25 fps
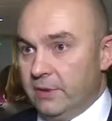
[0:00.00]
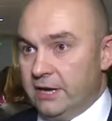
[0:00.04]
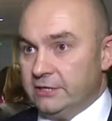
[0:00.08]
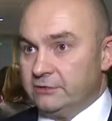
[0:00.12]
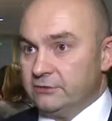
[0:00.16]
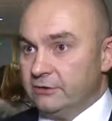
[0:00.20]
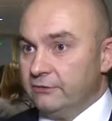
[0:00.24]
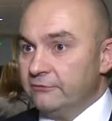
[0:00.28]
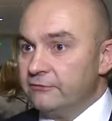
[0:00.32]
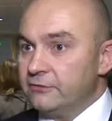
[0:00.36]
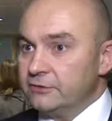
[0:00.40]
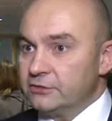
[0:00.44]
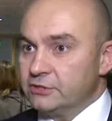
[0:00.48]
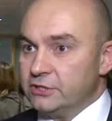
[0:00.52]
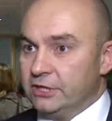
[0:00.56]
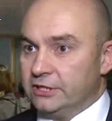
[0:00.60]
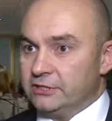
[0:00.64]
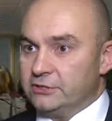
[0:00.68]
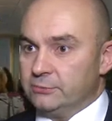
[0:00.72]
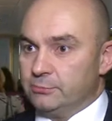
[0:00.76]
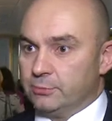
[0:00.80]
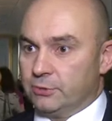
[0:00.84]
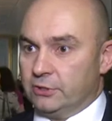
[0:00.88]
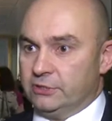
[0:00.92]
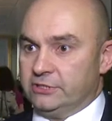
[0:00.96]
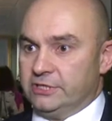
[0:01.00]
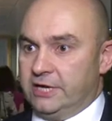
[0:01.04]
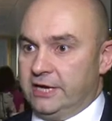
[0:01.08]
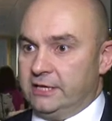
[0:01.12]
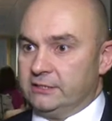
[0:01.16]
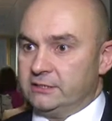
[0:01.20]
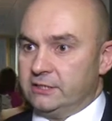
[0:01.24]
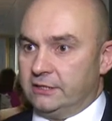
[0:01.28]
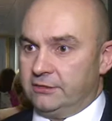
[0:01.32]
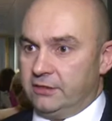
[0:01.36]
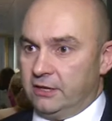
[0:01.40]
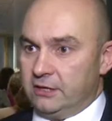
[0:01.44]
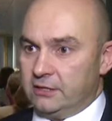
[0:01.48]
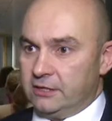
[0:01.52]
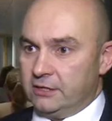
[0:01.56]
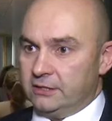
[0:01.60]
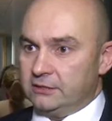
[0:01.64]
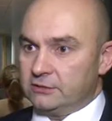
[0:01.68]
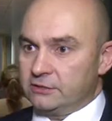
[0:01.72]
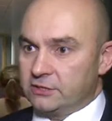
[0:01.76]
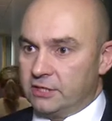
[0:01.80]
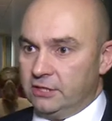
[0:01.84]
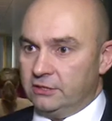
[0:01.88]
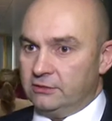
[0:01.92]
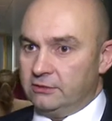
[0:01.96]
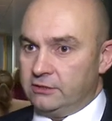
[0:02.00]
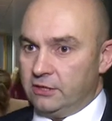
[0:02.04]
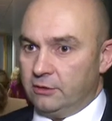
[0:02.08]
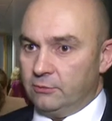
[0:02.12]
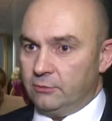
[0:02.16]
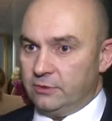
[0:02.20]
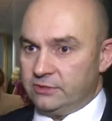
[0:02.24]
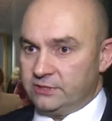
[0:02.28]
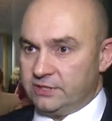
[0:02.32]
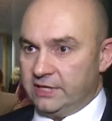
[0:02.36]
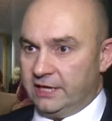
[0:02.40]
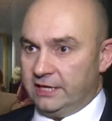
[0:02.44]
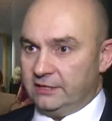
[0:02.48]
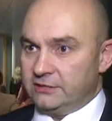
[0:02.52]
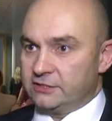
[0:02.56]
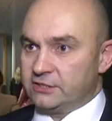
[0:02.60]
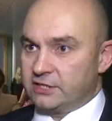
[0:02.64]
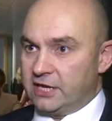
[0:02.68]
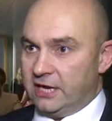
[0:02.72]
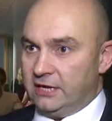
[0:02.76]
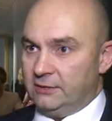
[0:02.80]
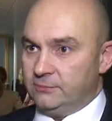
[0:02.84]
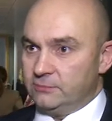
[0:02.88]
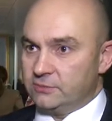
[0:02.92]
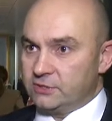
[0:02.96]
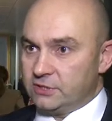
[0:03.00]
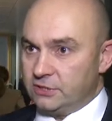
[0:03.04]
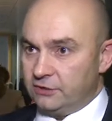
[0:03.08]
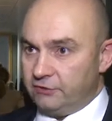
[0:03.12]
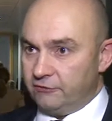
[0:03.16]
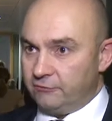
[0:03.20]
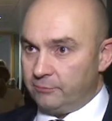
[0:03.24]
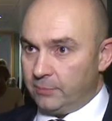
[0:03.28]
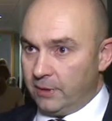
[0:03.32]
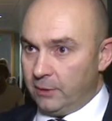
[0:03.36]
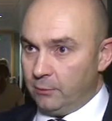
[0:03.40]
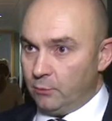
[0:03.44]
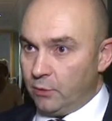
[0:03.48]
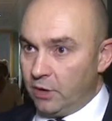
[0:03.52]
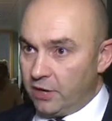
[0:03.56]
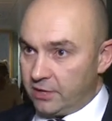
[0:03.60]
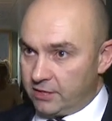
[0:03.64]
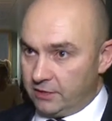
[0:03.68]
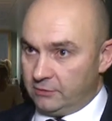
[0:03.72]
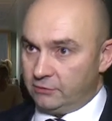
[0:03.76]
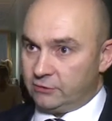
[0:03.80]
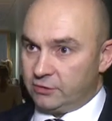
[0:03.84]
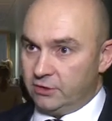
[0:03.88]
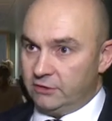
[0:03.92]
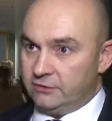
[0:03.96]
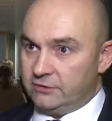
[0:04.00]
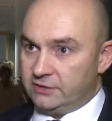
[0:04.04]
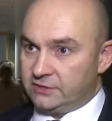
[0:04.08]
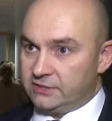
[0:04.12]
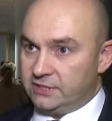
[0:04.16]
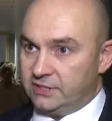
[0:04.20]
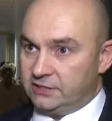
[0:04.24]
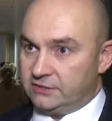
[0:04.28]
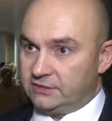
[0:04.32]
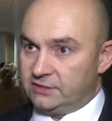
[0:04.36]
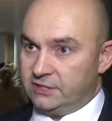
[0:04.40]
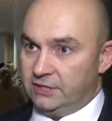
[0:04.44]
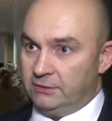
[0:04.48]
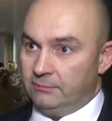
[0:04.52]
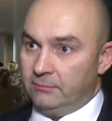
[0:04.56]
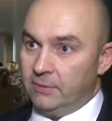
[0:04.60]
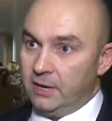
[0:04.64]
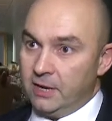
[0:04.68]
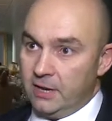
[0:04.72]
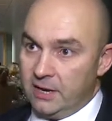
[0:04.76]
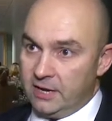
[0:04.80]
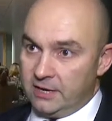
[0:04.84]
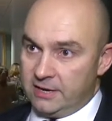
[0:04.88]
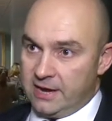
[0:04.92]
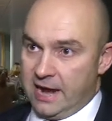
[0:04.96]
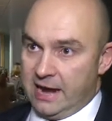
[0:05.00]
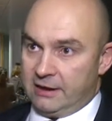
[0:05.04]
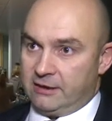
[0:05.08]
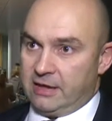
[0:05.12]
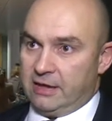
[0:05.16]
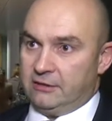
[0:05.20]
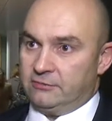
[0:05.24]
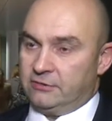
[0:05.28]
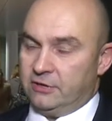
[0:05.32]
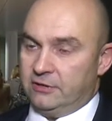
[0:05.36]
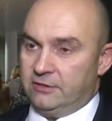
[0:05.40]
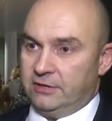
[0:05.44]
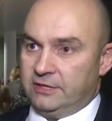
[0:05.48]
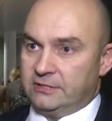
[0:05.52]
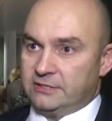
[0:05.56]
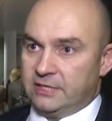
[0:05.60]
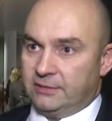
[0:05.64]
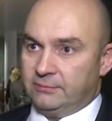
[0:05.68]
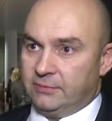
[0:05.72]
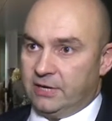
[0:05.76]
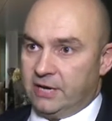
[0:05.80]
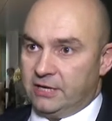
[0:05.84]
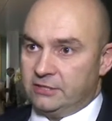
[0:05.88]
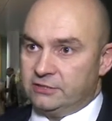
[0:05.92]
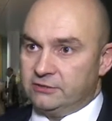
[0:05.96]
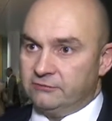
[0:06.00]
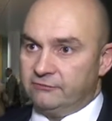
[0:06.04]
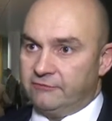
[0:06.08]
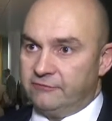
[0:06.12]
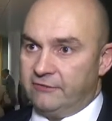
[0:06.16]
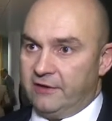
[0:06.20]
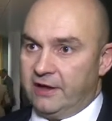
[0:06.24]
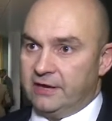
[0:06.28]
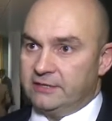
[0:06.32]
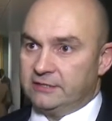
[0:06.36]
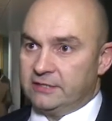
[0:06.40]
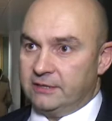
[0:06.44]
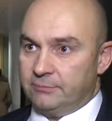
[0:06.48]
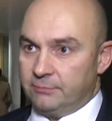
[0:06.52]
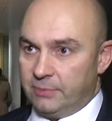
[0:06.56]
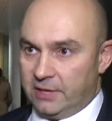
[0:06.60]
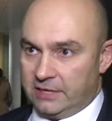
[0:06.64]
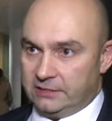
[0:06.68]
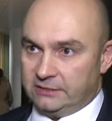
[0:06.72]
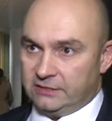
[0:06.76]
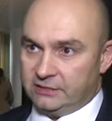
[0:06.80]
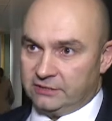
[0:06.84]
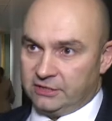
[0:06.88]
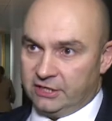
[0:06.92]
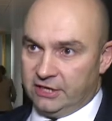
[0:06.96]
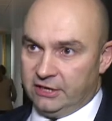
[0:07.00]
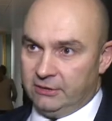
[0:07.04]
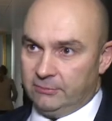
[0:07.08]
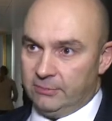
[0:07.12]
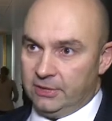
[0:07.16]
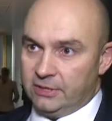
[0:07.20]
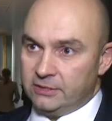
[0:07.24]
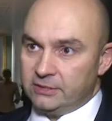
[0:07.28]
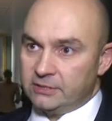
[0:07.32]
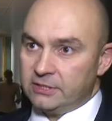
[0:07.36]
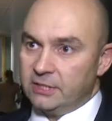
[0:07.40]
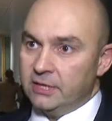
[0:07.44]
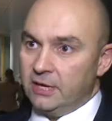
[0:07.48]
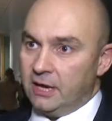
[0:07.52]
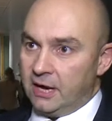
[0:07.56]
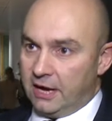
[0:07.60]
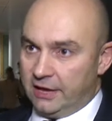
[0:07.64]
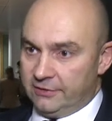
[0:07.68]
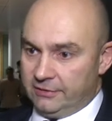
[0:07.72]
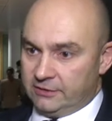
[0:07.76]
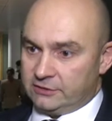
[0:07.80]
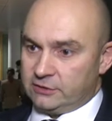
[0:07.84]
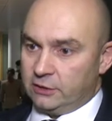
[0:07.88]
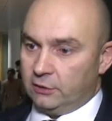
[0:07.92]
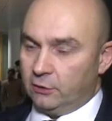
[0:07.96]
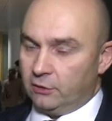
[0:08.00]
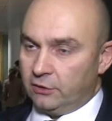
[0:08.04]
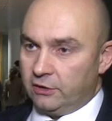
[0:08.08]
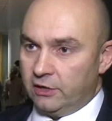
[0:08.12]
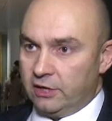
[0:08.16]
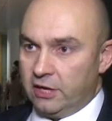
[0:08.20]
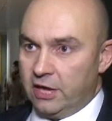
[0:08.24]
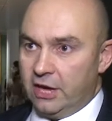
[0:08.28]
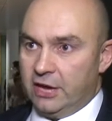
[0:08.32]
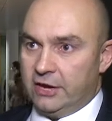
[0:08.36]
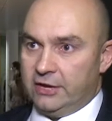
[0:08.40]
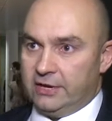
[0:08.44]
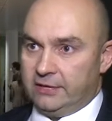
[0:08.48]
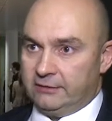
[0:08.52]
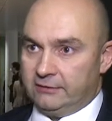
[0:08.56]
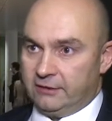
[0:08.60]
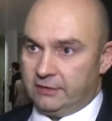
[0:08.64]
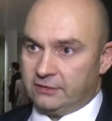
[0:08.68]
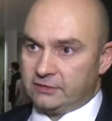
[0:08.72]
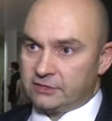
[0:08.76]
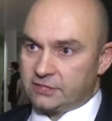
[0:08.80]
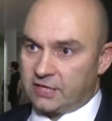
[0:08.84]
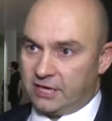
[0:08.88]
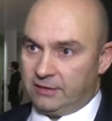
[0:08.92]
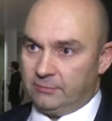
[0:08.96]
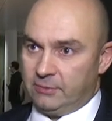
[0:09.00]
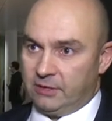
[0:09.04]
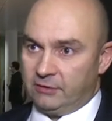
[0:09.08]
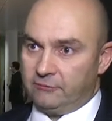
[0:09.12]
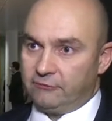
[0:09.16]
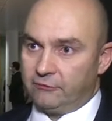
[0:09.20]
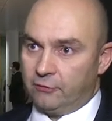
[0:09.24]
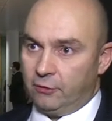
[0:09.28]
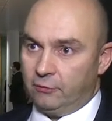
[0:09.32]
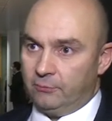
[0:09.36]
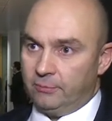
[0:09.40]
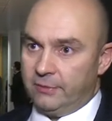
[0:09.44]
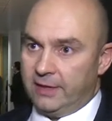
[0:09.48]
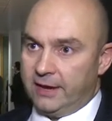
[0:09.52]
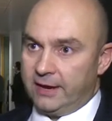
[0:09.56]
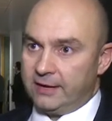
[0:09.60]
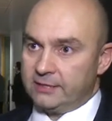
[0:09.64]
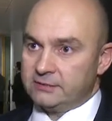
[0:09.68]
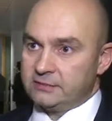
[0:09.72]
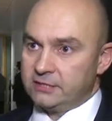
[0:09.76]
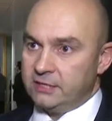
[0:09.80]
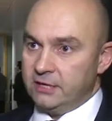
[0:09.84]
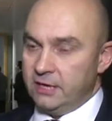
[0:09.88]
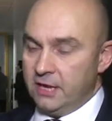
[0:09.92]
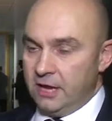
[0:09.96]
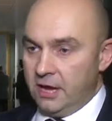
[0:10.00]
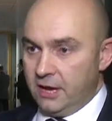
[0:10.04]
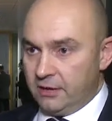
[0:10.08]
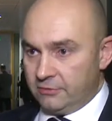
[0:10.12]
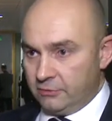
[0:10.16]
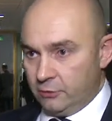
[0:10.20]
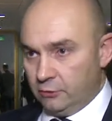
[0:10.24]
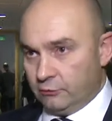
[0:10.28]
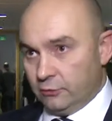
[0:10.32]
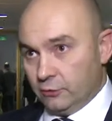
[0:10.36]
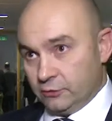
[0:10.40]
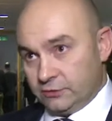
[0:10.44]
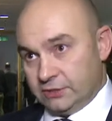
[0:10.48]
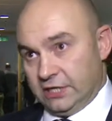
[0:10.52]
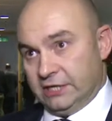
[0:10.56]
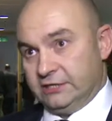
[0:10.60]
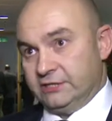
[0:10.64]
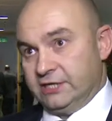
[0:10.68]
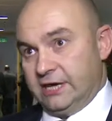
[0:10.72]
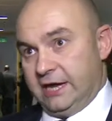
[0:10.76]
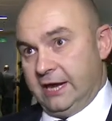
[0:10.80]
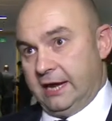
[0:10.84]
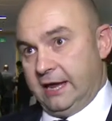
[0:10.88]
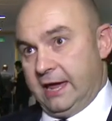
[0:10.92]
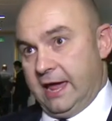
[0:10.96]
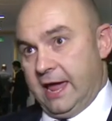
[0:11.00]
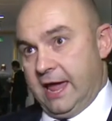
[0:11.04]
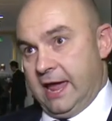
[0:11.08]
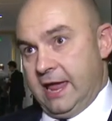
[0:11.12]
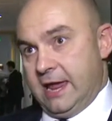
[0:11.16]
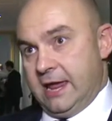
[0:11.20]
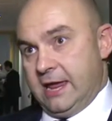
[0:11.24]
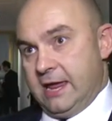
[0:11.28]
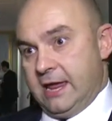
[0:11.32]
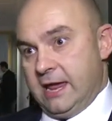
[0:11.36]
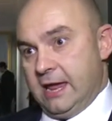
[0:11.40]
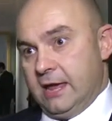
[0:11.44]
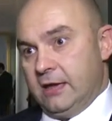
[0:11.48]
major infrastructure projects, I think it's good that we're seeing schemes that have been working through the system, now going through the examination phase and being determined, and there's a lot of learning that's coming from that. You're also seeing a